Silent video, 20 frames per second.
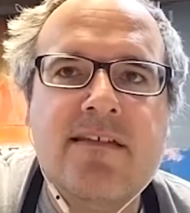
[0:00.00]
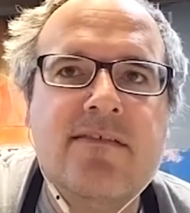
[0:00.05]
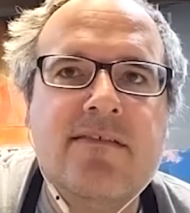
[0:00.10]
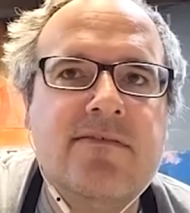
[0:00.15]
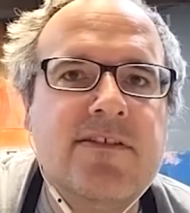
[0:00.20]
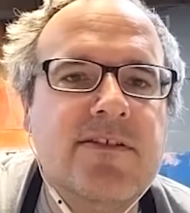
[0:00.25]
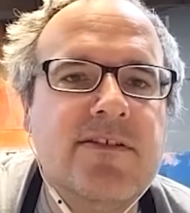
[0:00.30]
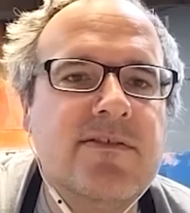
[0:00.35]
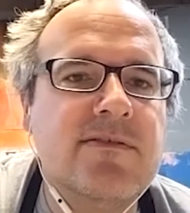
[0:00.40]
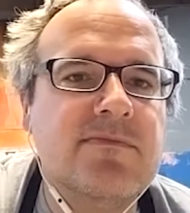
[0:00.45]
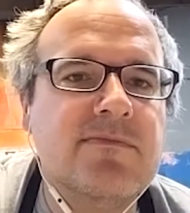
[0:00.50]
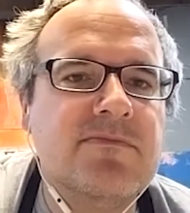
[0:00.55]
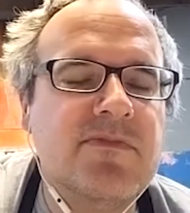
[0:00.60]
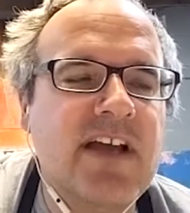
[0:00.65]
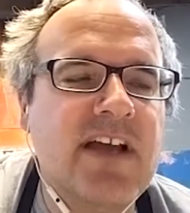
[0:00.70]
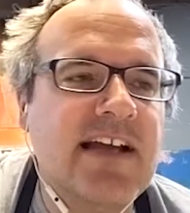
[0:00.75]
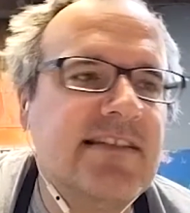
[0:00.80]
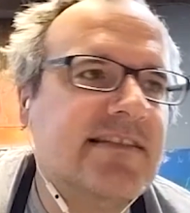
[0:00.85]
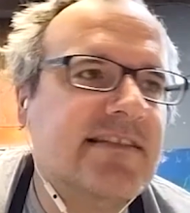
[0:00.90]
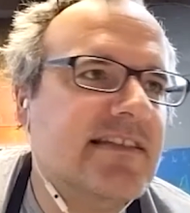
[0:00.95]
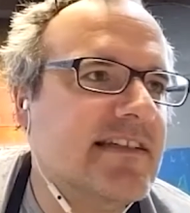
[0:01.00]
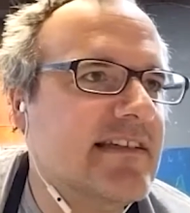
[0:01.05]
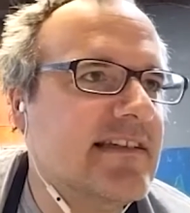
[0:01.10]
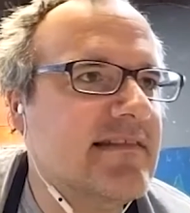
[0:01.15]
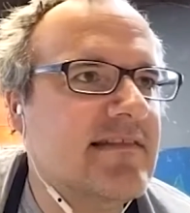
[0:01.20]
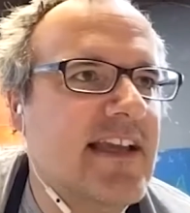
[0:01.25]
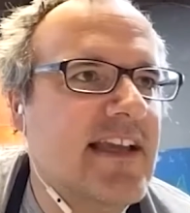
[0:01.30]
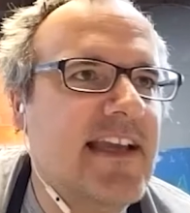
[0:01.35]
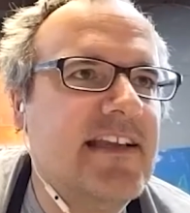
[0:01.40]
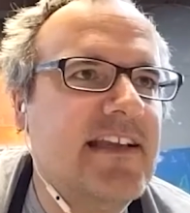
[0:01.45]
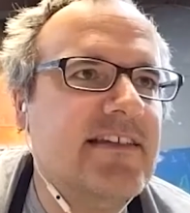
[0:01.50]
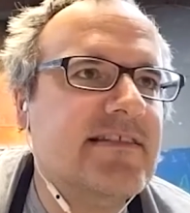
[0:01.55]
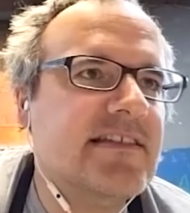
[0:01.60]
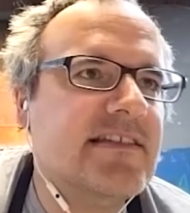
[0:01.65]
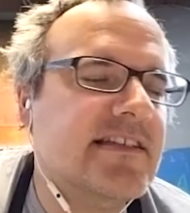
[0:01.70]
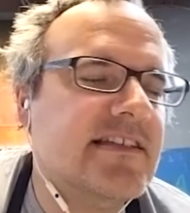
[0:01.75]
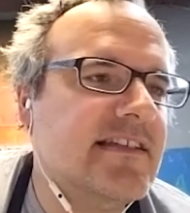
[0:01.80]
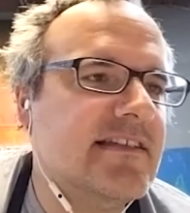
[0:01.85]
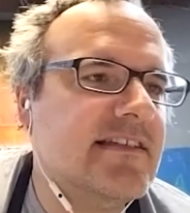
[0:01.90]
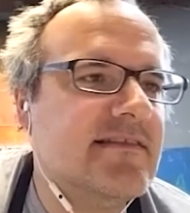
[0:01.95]
you know,
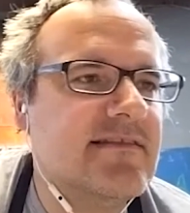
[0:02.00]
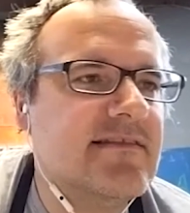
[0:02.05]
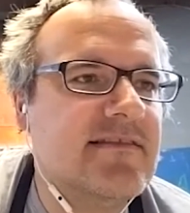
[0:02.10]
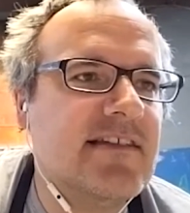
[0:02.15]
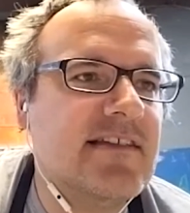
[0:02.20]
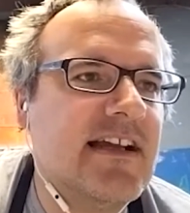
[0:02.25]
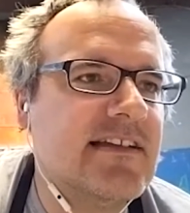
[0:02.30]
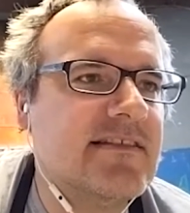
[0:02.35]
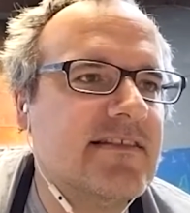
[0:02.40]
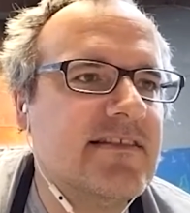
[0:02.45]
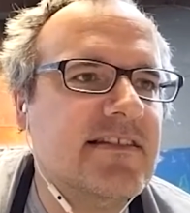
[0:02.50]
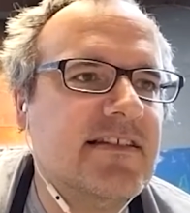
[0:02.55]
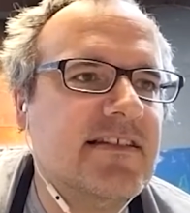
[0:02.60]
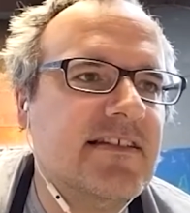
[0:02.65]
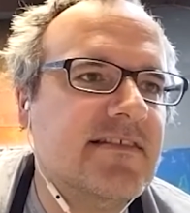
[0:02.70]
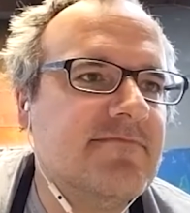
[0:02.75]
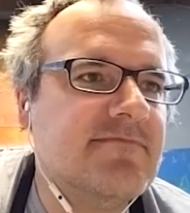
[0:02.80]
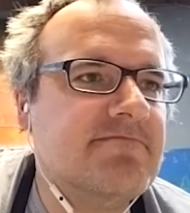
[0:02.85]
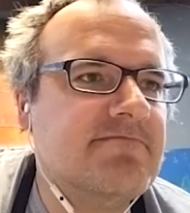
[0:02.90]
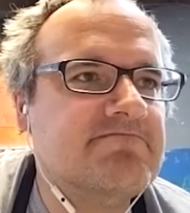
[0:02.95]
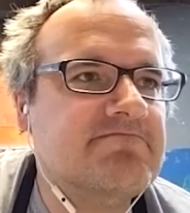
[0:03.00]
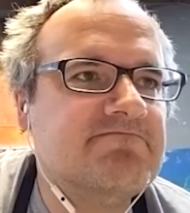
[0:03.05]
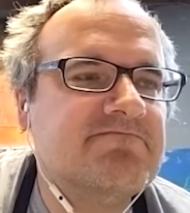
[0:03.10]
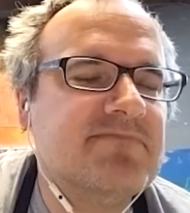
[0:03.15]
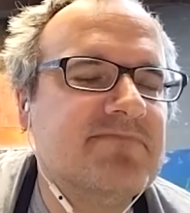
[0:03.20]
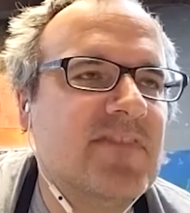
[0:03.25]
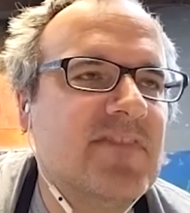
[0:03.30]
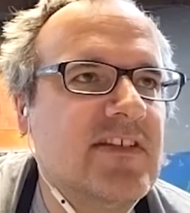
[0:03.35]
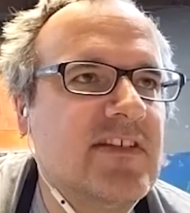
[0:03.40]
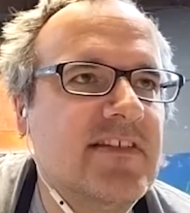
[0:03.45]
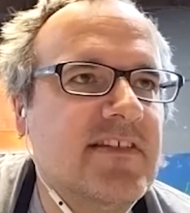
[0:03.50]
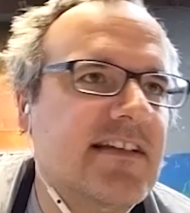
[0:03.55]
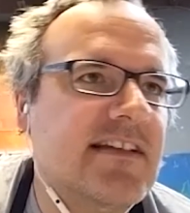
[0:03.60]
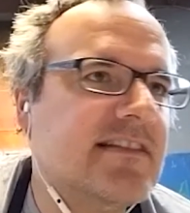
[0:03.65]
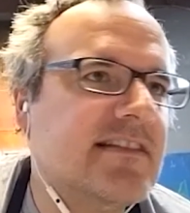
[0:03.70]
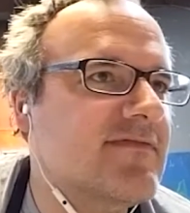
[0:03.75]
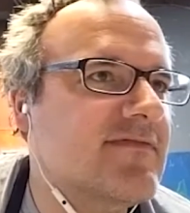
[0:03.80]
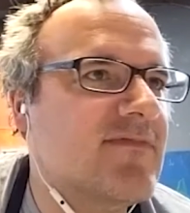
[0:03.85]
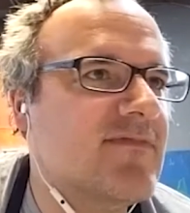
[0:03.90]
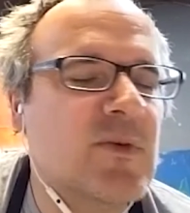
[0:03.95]
1918, 19 to
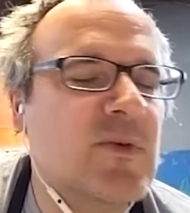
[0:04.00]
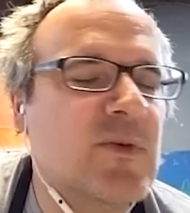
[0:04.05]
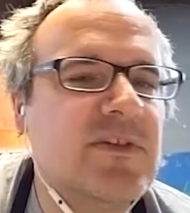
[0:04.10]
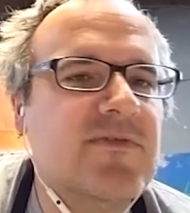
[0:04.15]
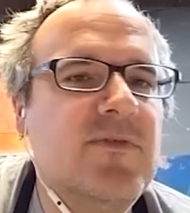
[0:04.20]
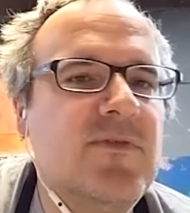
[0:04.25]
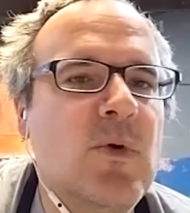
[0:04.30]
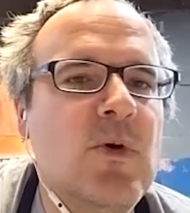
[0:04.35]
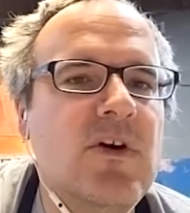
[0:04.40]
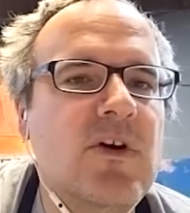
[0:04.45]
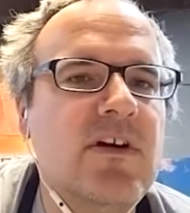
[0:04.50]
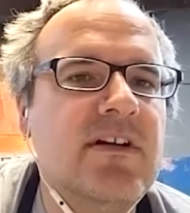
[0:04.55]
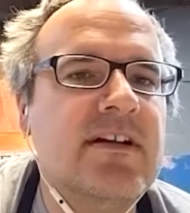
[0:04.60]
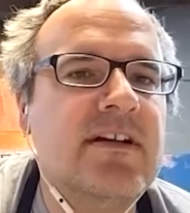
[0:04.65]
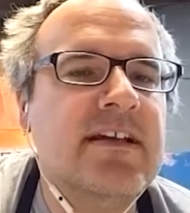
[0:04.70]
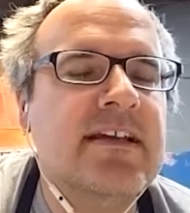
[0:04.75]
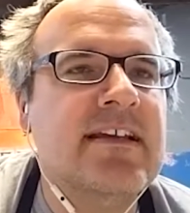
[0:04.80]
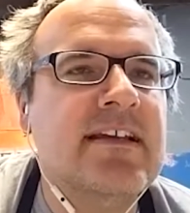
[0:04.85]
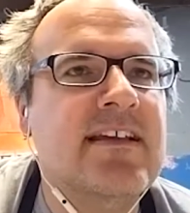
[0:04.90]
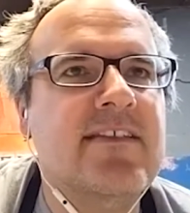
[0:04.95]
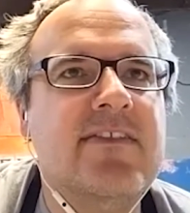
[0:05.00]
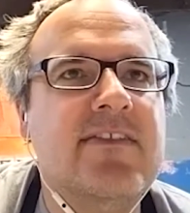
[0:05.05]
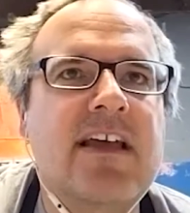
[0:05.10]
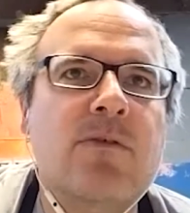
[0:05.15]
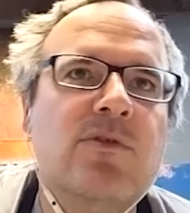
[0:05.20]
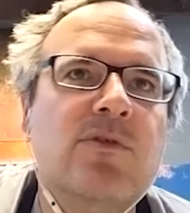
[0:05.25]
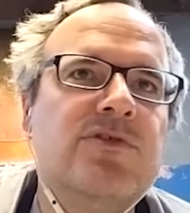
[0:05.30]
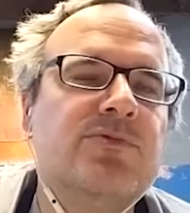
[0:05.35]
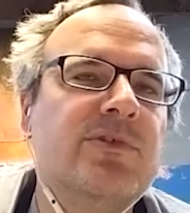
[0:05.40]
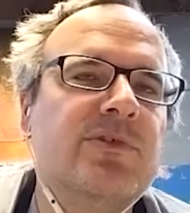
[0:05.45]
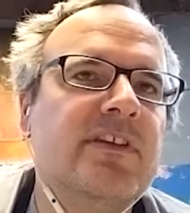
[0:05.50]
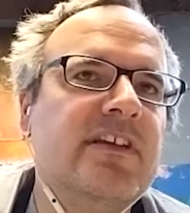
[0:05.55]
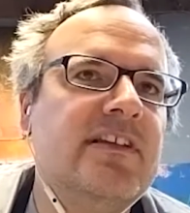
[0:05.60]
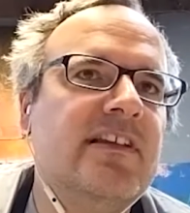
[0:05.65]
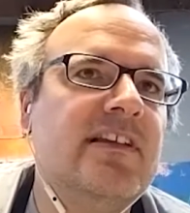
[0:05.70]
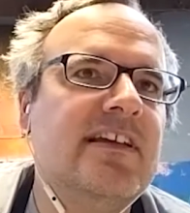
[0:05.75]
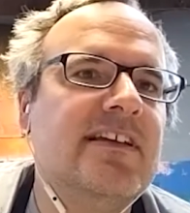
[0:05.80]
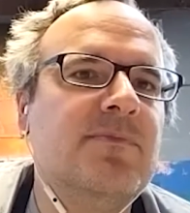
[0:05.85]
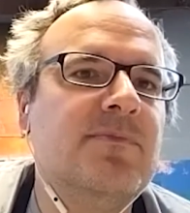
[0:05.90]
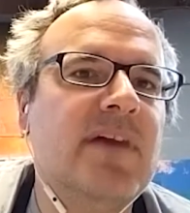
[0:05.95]
1944, that was really
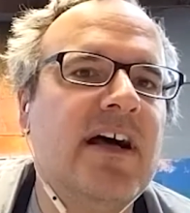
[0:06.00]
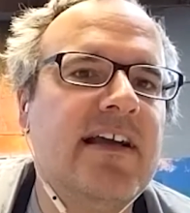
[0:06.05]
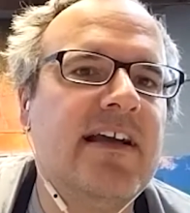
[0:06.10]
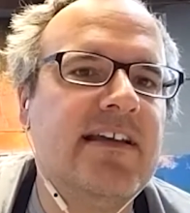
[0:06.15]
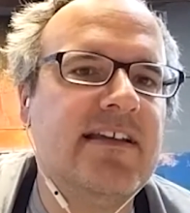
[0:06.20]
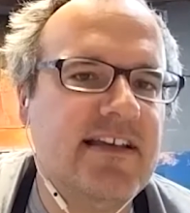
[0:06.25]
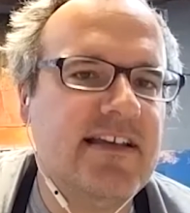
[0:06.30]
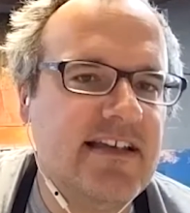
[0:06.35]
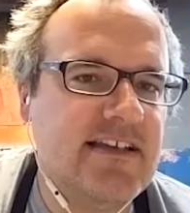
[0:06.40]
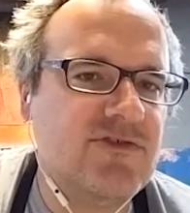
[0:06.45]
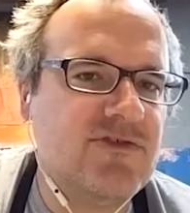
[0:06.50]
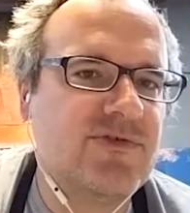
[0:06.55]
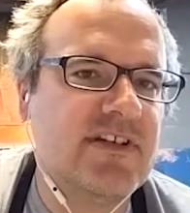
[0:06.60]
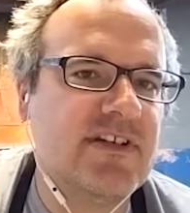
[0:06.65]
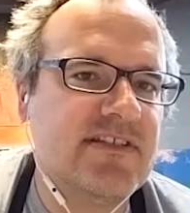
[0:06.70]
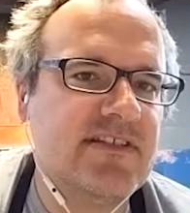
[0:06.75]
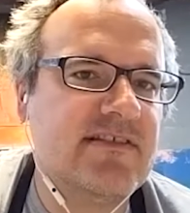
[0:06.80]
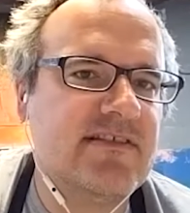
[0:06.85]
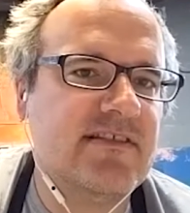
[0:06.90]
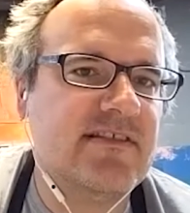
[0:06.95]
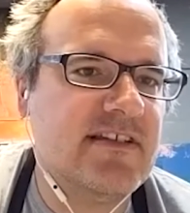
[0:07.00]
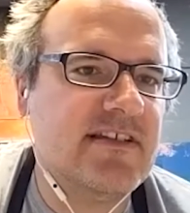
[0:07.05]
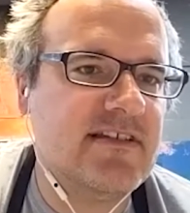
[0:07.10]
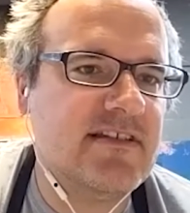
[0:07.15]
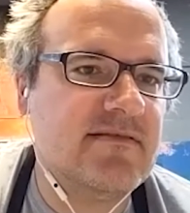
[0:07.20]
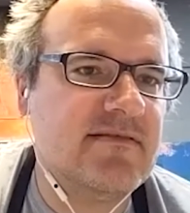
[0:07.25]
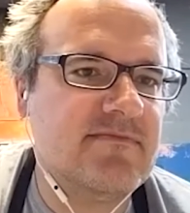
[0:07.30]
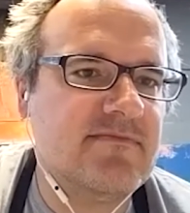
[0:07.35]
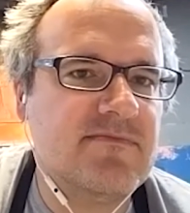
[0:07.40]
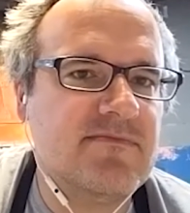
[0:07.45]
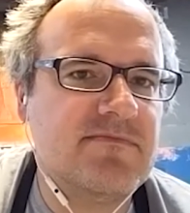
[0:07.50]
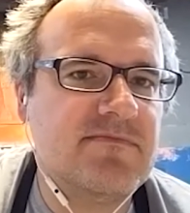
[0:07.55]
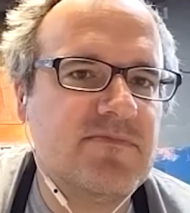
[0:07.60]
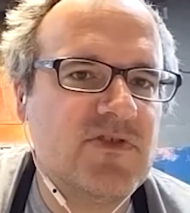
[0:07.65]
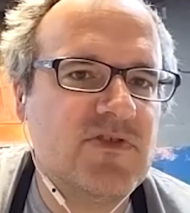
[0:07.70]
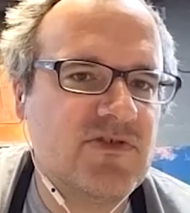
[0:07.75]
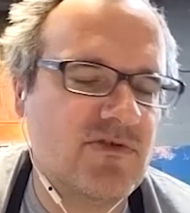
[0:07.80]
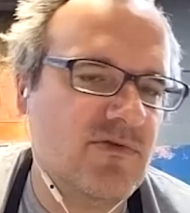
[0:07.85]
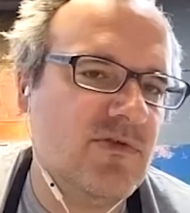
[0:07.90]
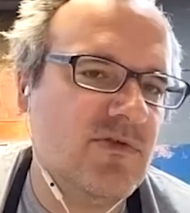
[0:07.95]
like my interest in
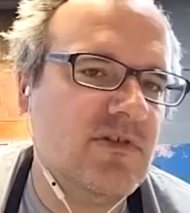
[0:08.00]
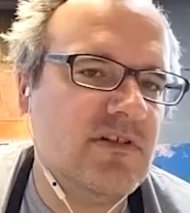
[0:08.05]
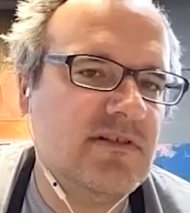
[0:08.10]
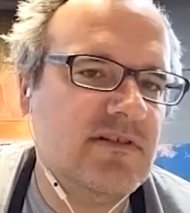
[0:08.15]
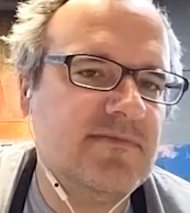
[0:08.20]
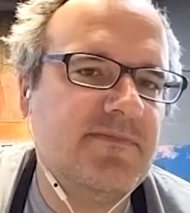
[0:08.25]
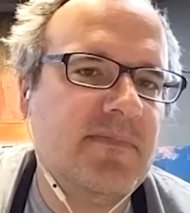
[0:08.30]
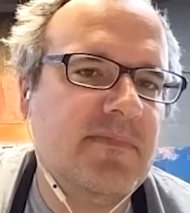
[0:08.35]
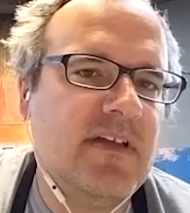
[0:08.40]
school.